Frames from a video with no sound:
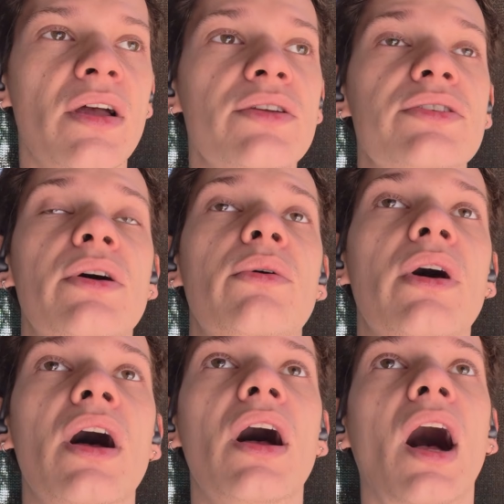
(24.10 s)
so
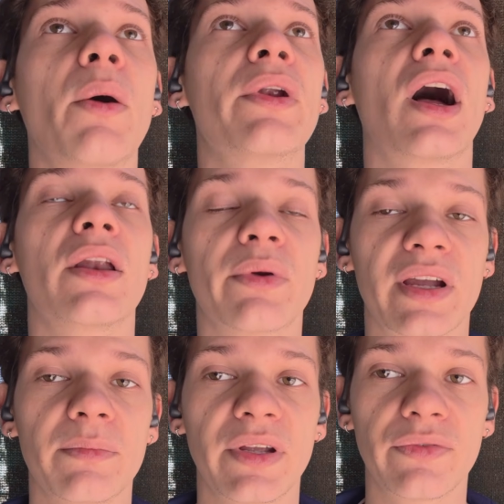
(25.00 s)
I would highly
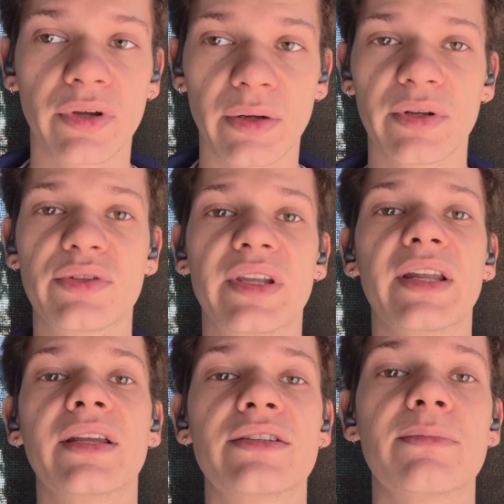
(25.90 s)
recommend for anyone to get
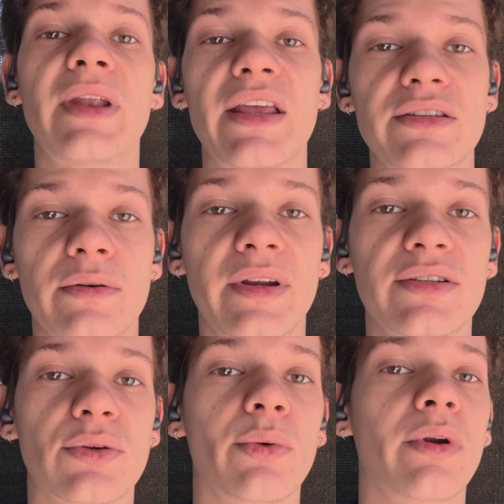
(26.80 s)
gymnastic
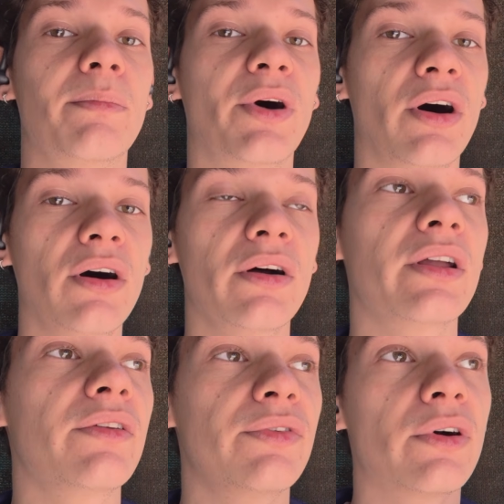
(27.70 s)
rings or a bar.
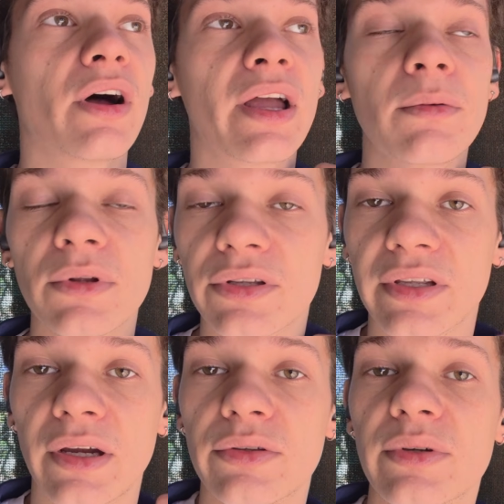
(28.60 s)
If you are able,
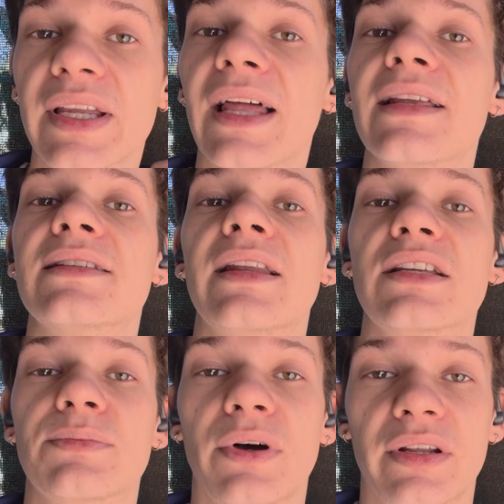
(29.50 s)
go to a
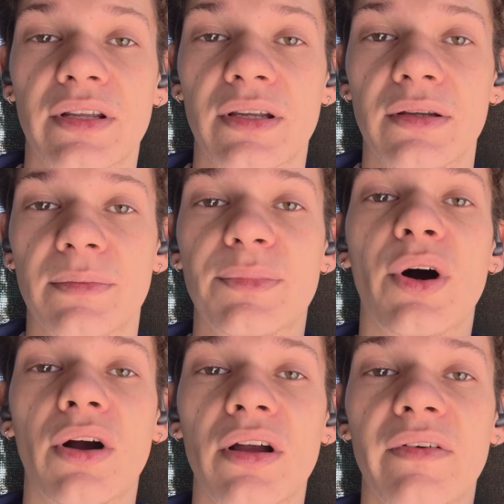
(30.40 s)
calisthenics park.
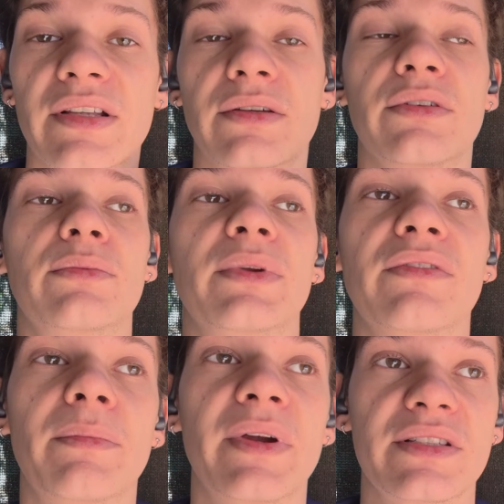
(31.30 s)
That's going to be
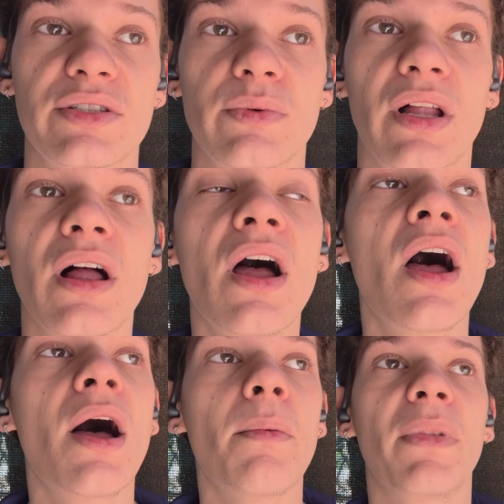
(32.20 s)
the best as well,
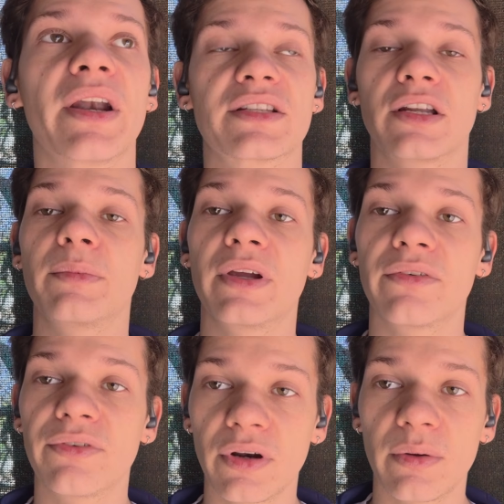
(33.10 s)
but it's going to be a
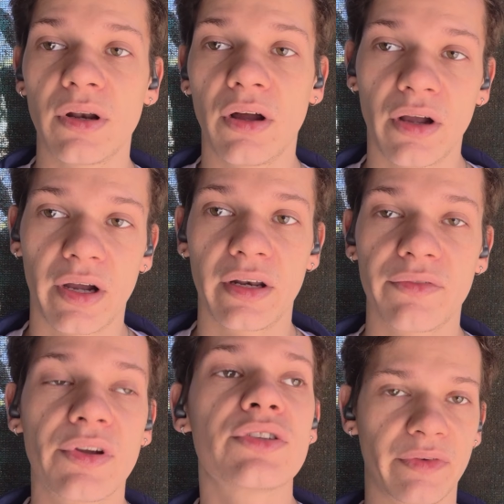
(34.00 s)
follow along kind of.
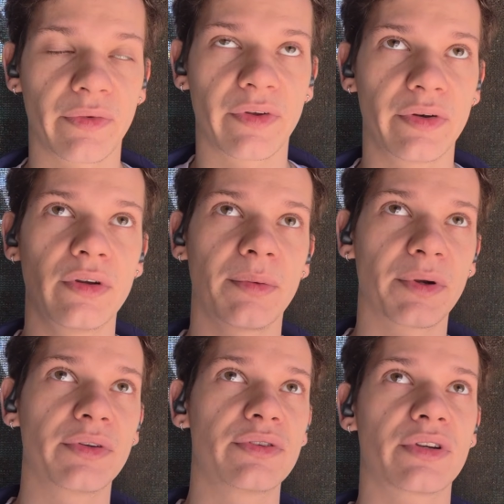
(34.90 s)
Without further ado,
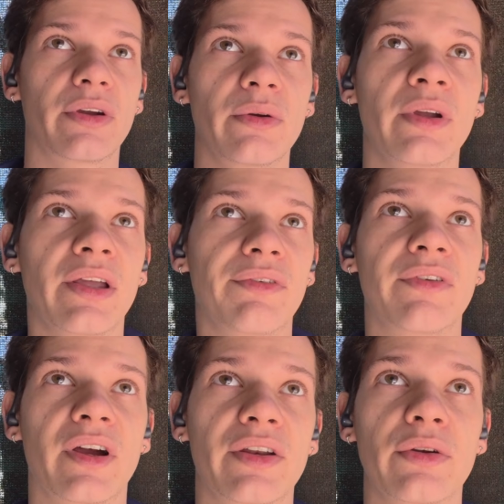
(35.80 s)
I'm going to show you
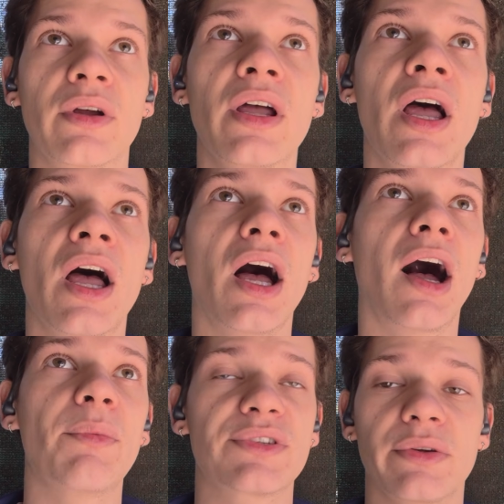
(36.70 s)
everything I do.
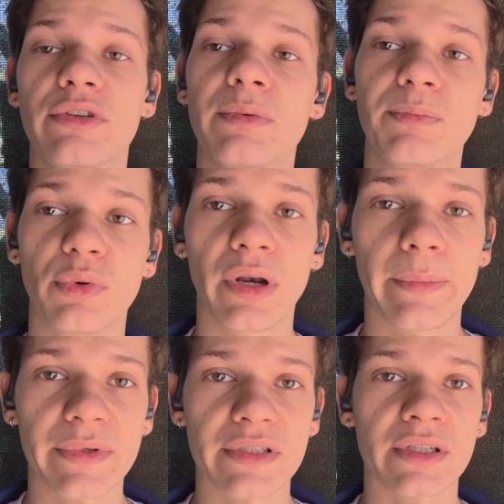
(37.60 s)
It's going to be
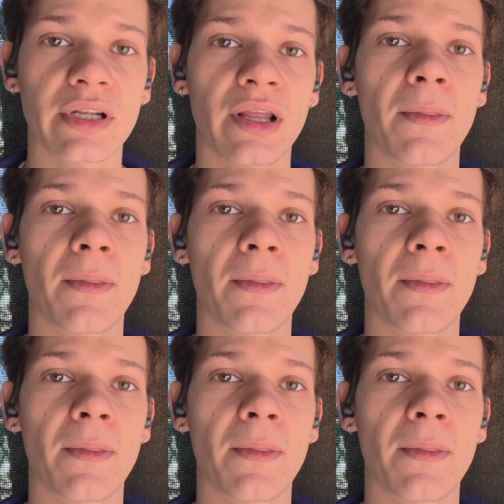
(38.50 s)
pull-ups,